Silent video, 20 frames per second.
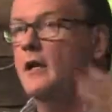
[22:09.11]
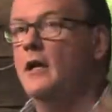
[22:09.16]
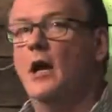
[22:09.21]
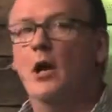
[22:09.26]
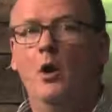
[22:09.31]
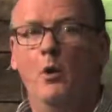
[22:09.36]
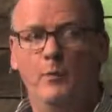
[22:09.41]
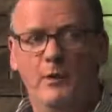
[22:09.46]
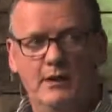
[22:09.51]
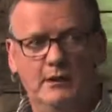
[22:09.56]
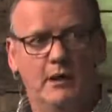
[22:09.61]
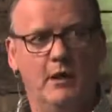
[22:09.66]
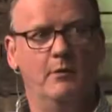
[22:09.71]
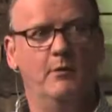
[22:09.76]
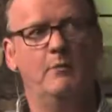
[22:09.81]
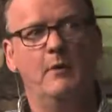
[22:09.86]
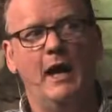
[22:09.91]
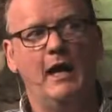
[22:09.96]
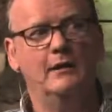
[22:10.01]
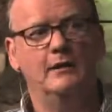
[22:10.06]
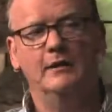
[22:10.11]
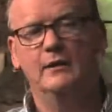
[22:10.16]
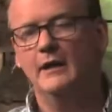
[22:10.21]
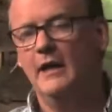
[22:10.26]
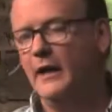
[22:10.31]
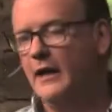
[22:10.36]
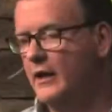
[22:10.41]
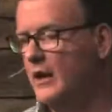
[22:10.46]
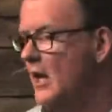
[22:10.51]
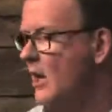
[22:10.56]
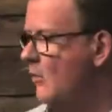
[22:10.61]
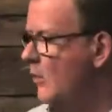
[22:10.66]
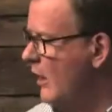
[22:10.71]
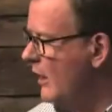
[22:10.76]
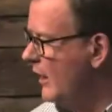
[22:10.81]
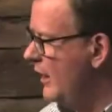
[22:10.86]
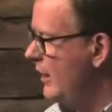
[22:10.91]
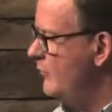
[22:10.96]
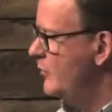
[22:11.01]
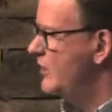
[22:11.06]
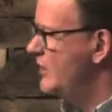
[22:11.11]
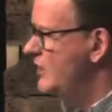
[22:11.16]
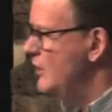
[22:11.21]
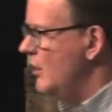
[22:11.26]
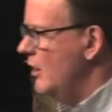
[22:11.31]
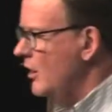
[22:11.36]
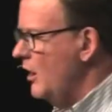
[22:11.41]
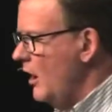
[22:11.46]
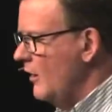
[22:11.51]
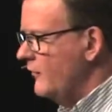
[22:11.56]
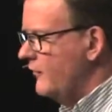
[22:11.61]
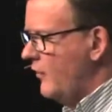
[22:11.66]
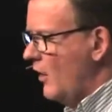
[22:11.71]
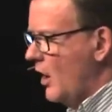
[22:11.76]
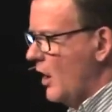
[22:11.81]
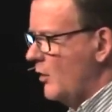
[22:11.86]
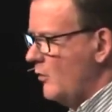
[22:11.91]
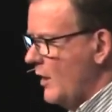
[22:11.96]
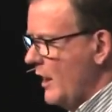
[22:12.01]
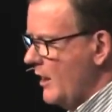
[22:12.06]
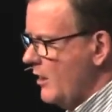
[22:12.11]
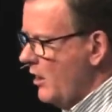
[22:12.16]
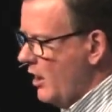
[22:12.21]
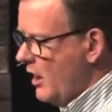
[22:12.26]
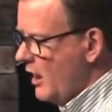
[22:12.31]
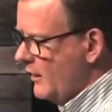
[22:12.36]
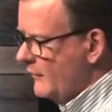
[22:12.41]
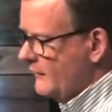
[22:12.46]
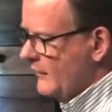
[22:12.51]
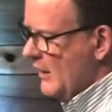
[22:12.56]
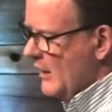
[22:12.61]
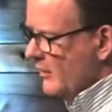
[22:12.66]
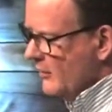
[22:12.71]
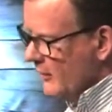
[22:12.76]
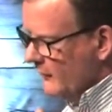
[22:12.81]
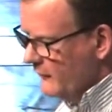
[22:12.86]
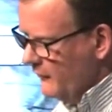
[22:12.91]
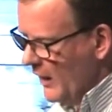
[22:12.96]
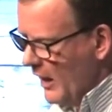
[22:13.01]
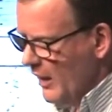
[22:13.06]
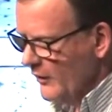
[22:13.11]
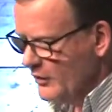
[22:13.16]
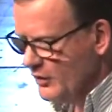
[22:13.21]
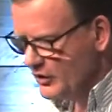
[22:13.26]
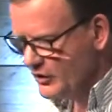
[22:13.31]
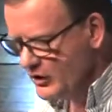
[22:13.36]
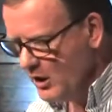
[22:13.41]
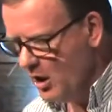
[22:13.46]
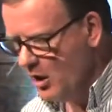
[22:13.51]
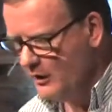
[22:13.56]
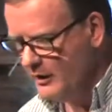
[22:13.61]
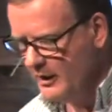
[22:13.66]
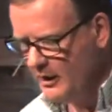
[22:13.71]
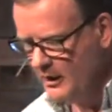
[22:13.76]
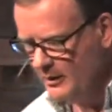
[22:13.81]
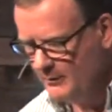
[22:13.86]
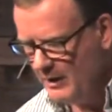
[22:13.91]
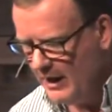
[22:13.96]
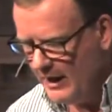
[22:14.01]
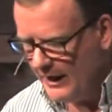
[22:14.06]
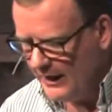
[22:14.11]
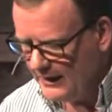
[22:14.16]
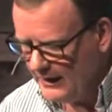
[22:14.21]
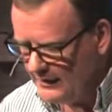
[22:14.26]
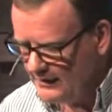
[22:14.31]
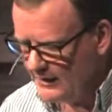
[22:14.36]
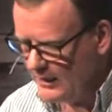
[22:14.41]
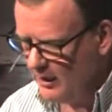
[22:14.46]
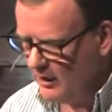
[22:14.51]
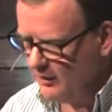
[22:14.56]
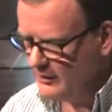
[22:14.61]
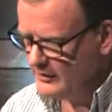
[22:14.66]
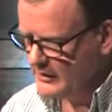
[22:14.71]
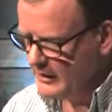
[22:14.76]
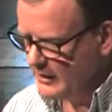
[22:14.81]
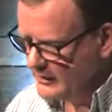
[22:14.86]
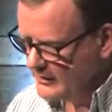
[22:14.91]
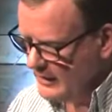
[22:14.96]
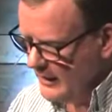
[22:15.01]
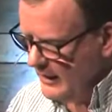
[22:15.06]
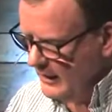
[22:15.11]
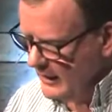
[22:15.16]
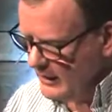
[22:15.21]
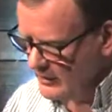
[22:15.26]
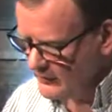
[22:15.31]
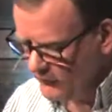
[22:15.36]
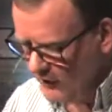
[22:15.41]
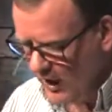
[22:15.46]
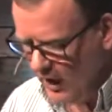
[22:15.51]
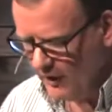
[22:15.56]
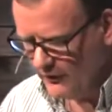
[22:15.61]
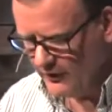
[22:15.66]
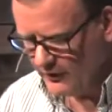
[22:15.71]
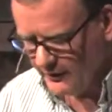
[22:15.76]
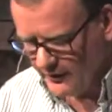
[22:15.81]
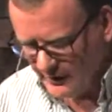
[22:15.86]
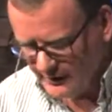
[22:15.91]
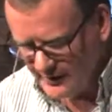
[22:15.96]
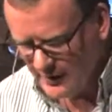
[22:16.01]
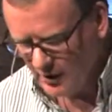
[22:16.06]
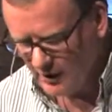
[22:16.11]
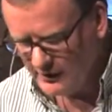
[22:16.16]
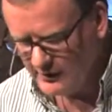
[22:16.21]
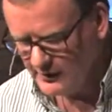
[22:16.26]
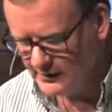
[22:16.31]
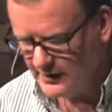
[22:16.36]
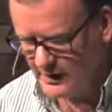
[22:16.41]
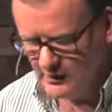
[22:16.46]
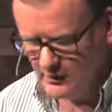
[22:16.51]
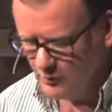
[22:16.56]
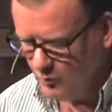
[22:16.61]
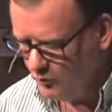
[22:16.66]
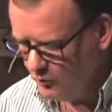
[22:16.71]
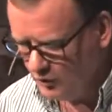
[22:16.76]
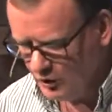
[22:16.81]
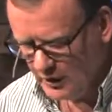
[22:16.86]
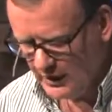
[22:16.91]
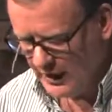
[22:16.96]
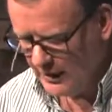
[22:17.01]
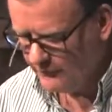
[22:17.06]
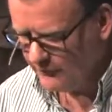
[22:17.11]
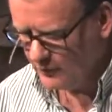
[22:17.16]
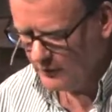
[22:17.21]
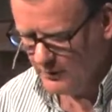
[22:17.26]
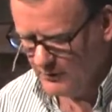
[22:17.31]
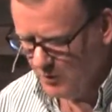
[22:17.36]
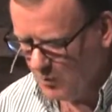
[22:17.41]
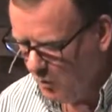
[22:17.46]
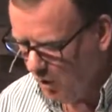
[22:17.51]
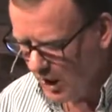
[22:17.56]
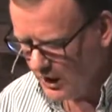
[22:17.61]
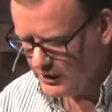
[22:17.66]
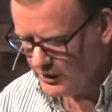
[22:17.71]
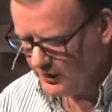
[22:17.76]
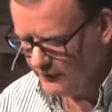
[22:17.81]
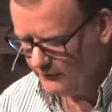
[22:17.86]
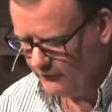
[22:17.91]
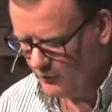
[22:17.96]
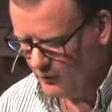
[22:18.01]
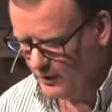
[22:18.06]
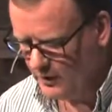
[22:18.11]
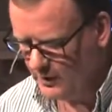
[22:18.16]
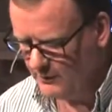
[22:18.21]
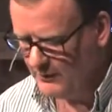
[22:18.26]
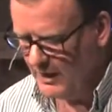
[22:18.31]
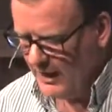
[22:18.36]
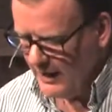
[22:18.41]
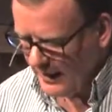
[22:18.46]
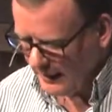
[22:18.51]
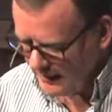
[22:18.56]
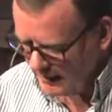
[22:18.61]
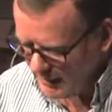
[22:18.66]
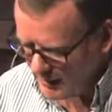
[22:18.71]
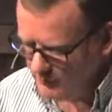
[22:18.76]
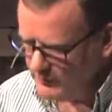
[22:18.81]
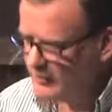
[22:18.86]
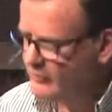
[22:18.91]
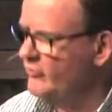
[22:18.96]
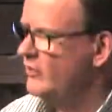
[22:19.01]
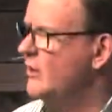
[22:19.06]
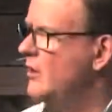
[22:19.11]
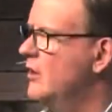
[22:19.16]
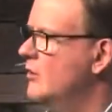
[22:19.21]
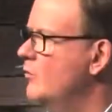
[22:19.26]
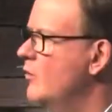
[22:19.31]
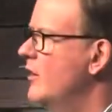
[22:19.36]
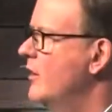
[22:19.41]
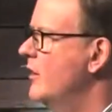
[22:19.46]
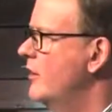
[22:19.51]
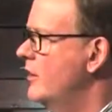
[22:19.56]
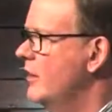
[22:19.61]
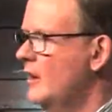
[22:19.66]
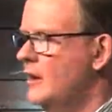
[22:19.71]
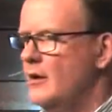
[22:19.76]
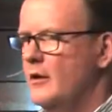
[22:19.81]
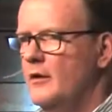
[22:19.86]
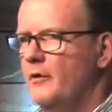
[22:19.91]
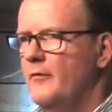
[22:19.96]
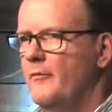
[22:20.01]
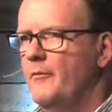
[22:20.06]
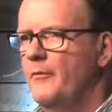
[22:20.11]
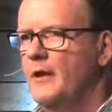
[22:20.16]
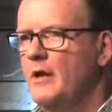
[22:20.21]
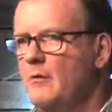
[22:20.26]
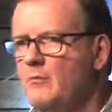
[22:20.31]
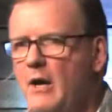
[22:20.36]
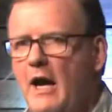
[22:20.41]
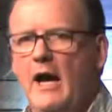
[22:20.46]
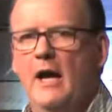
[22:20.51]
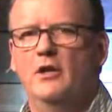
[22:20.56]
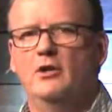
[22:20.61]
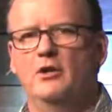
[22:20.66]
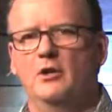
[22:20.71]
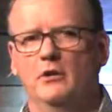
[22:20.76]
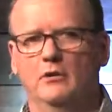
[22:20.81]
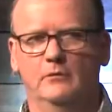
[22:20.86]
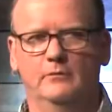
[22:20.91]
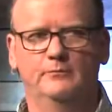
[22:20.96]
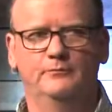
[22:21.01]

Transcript: I hope he's coming back today. While he was still a far way off, the father saw him, and he tells us, his father that tells us he's looking for him and watching for him, and he was filled with compassion.